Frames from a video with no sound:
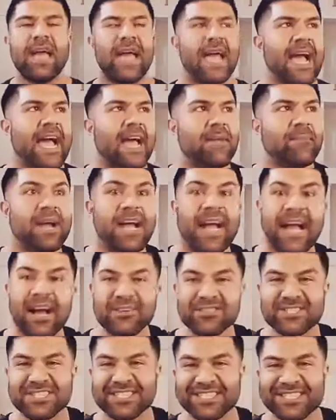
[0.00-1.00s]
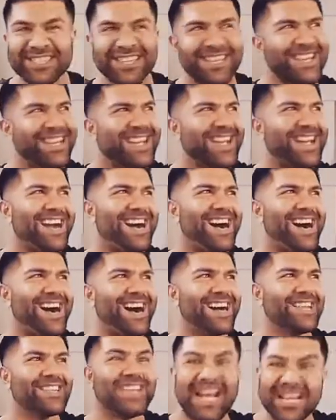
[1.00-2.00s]
at my house
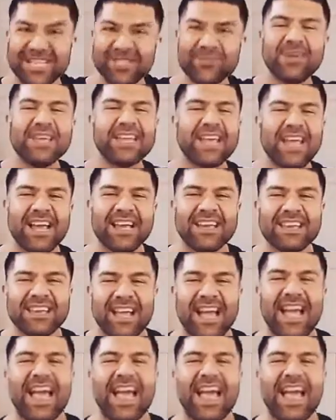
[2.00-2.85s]
last weekend.